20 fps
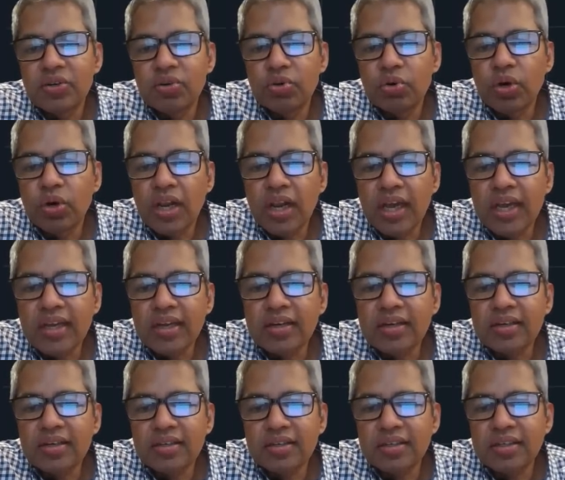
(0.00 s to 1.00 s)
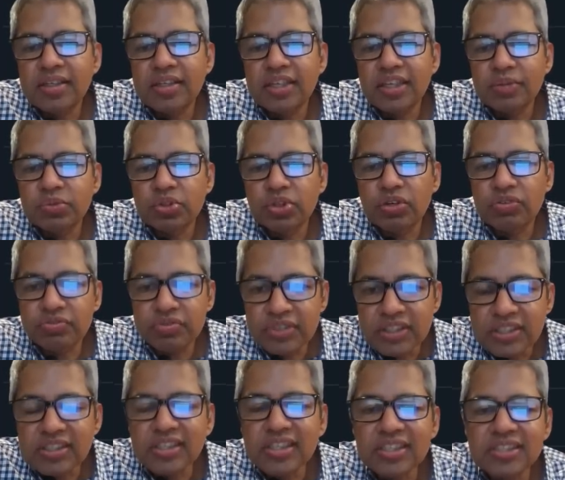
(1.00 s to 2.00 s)
look alike in terms of
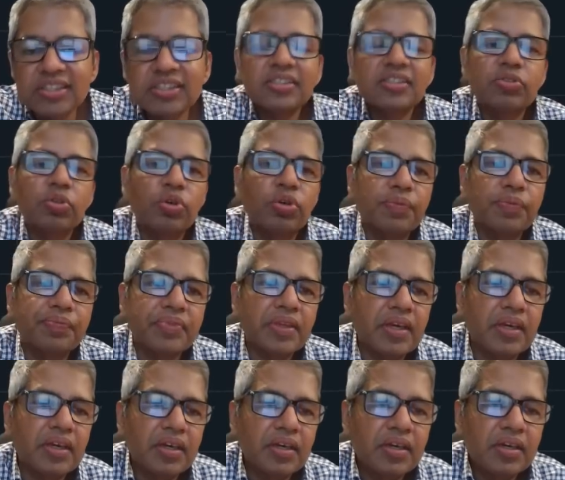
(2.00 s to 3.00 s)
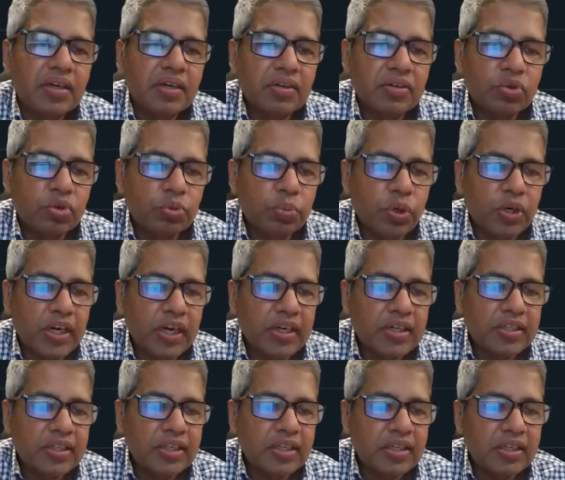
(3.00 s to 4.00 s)
these lists. So to
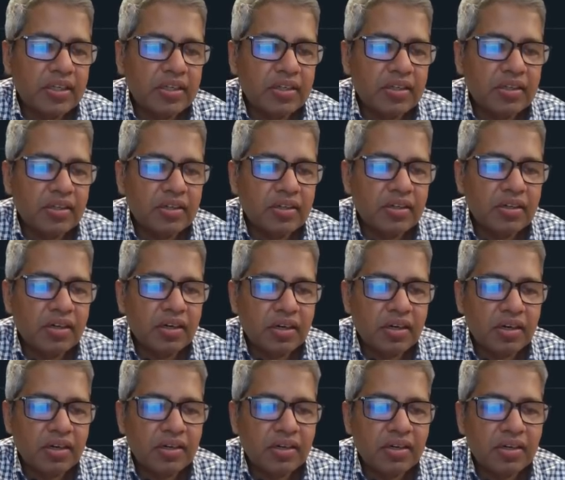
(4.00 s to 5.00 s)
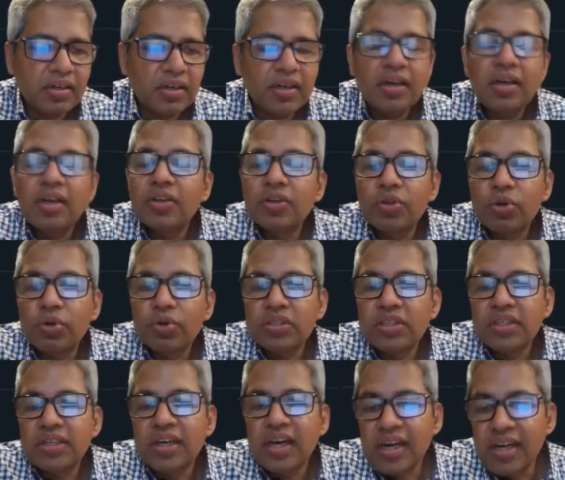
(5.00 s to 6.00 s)
protect the
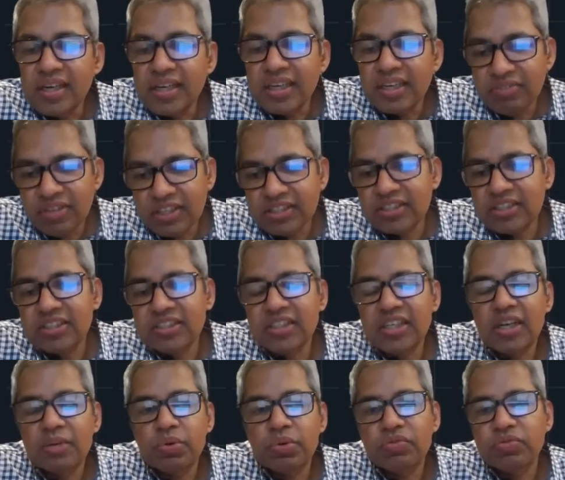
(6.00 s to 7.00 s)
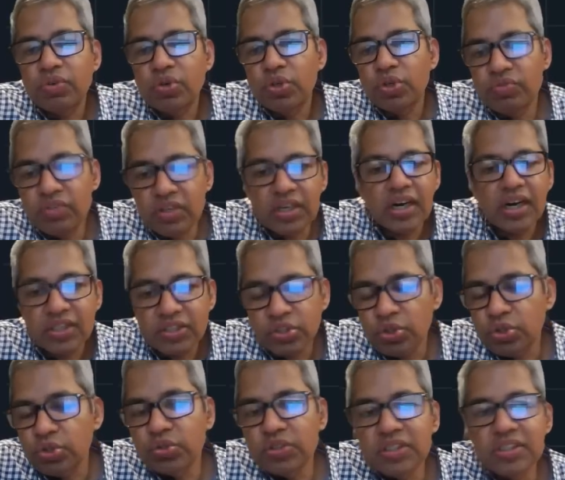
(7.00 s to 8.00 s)
current investors in our portfolio, we can't
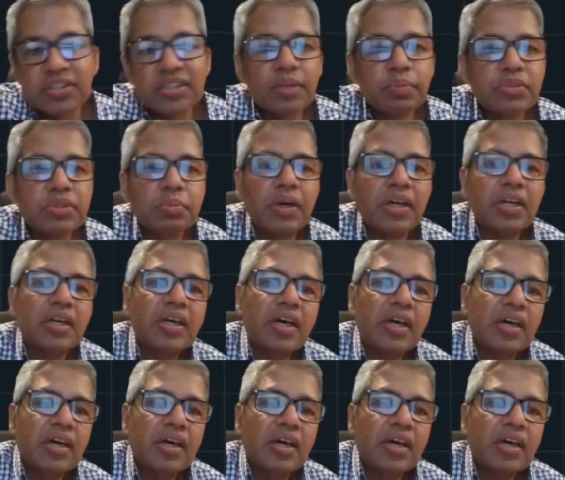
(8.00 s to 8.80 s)
show you these names, but